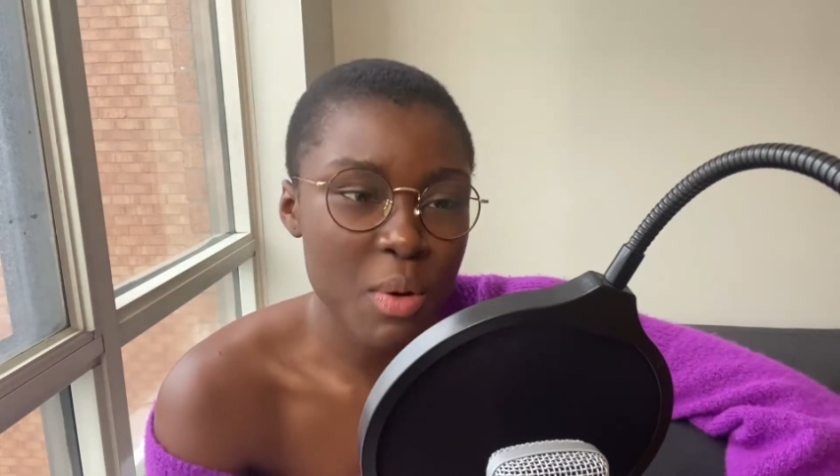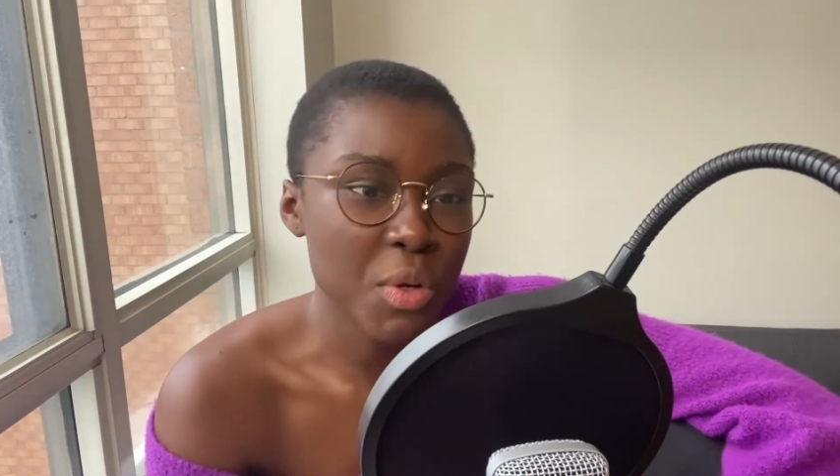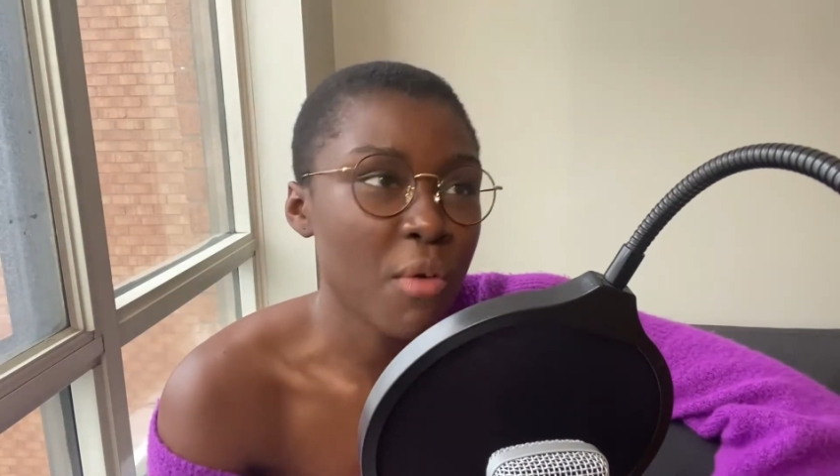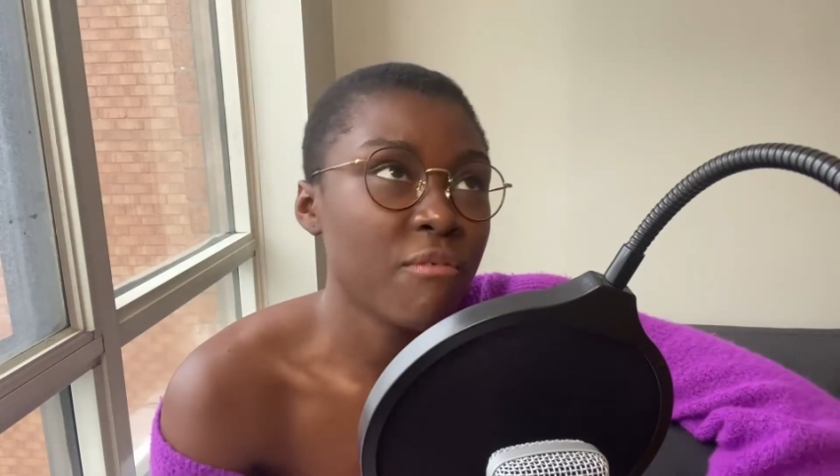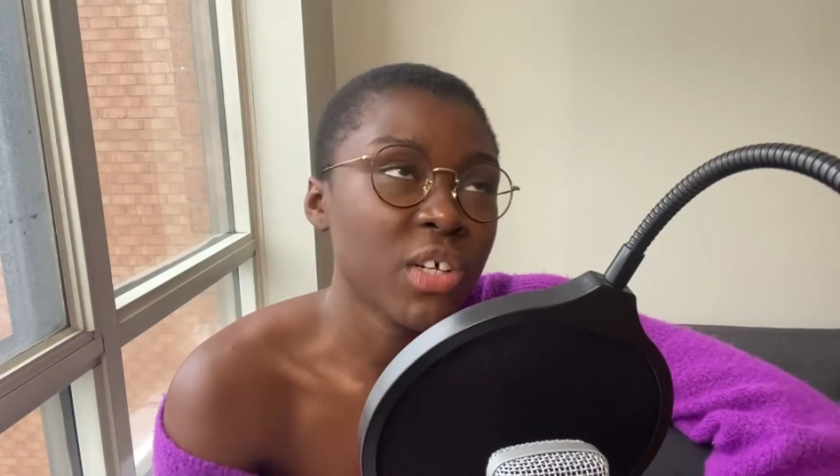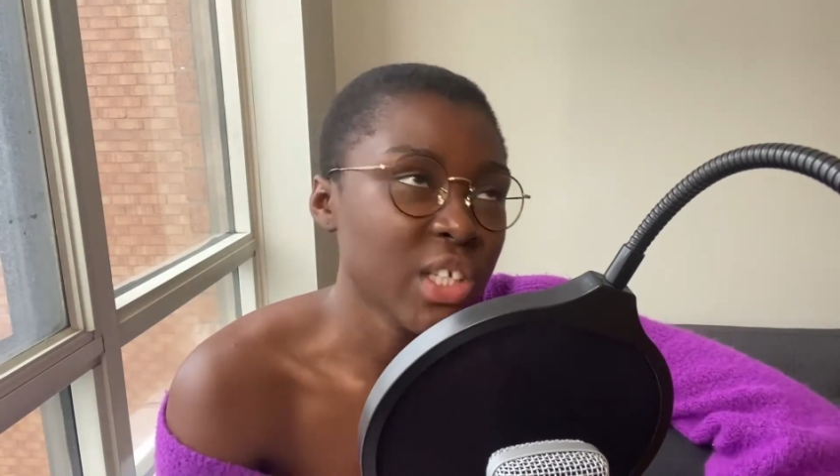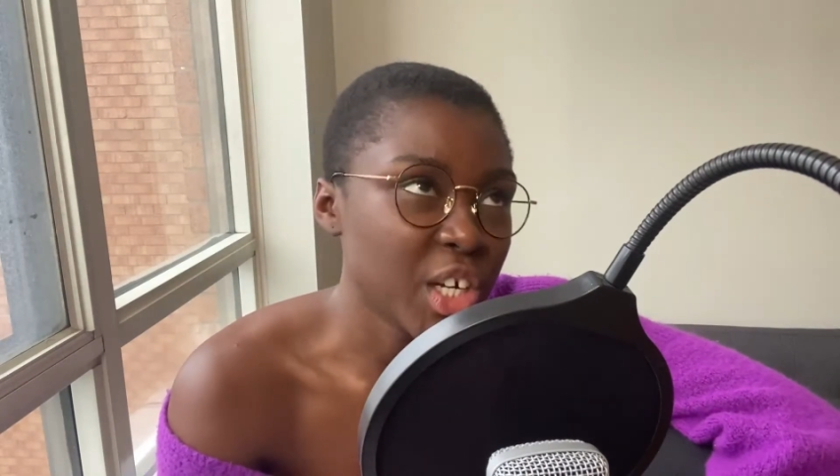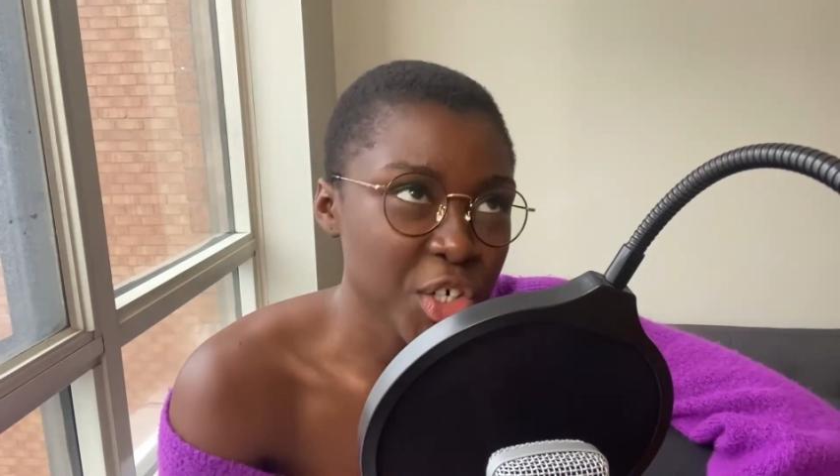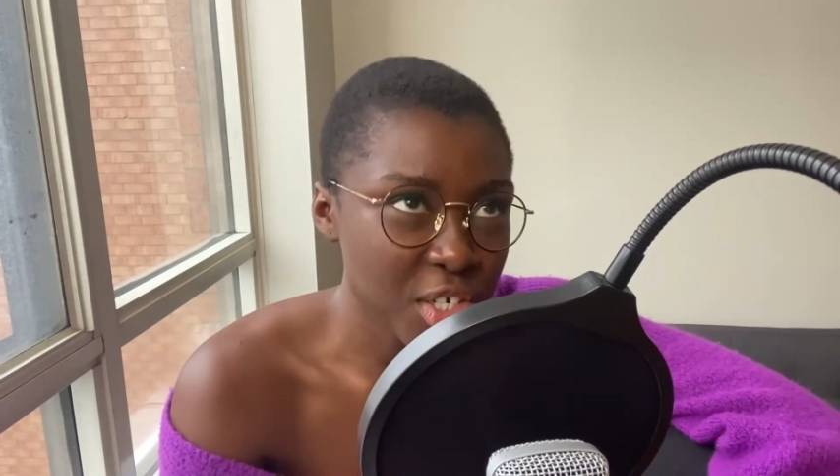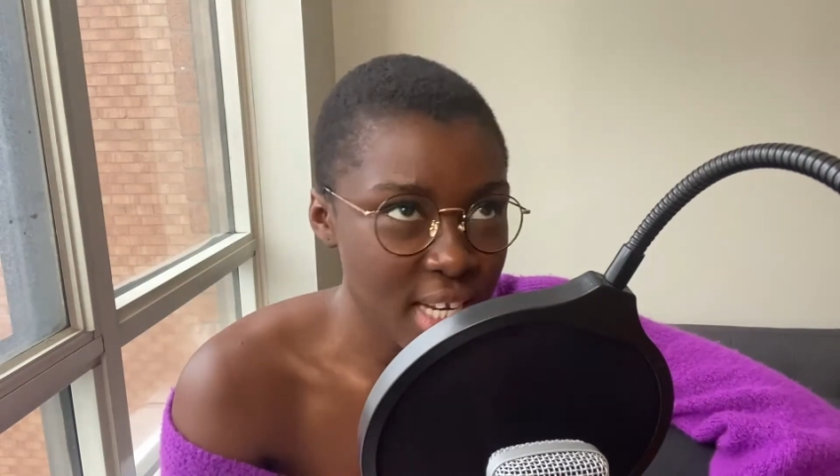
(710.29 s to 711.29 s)
and we don't fully
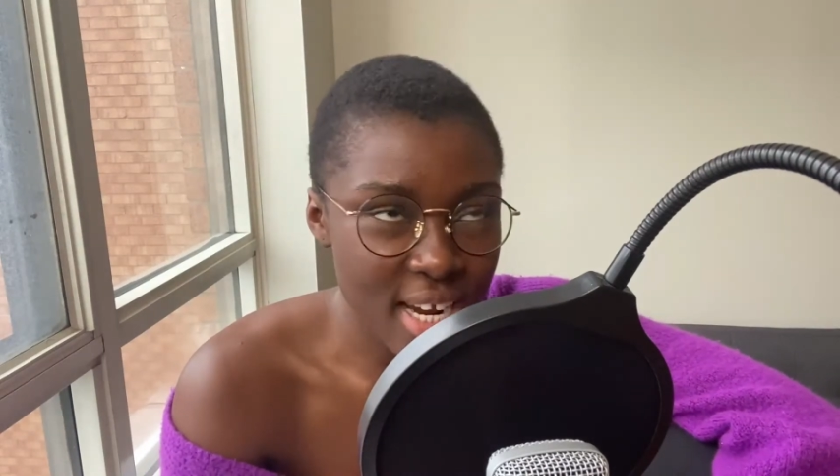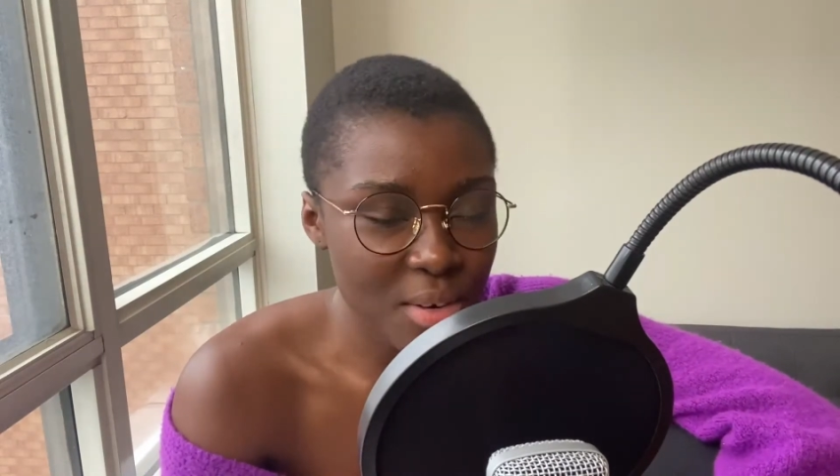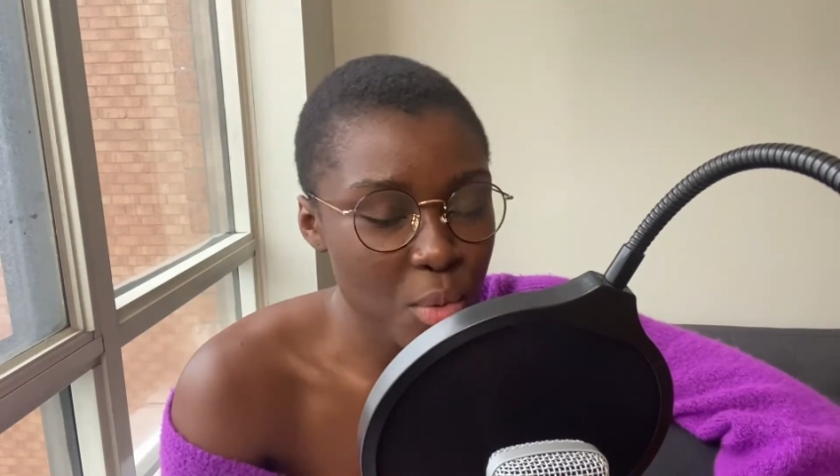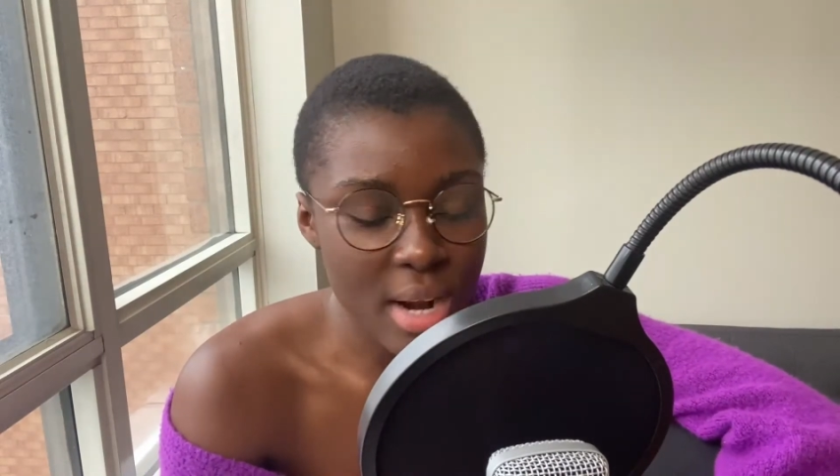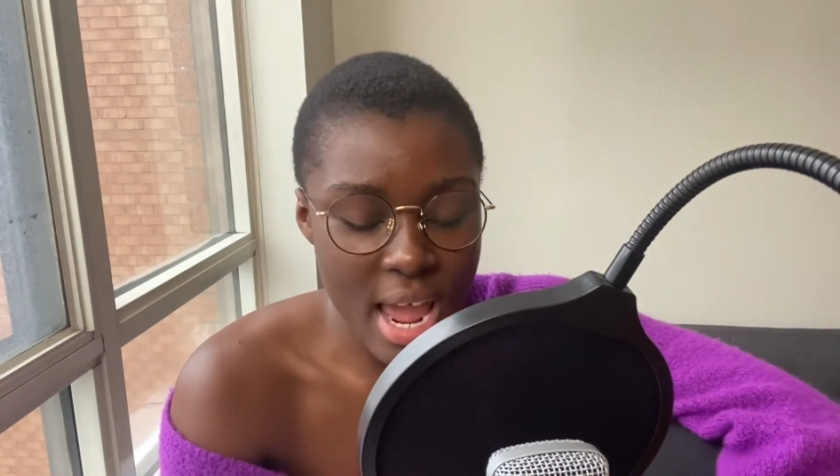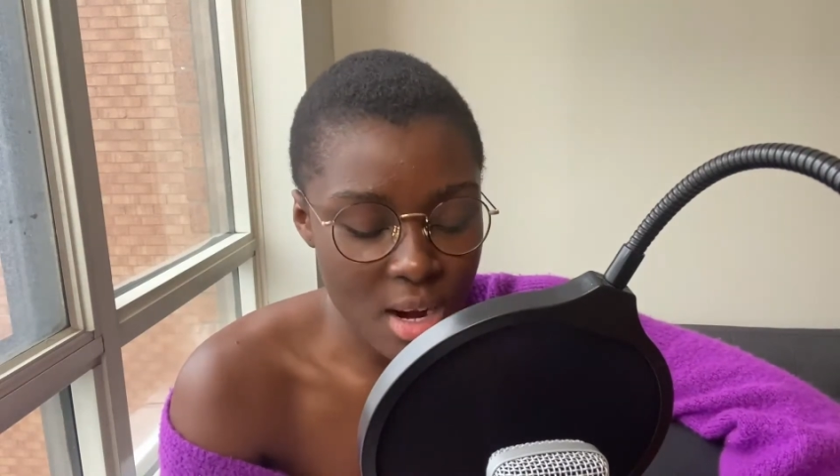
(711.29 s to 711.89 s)
understand what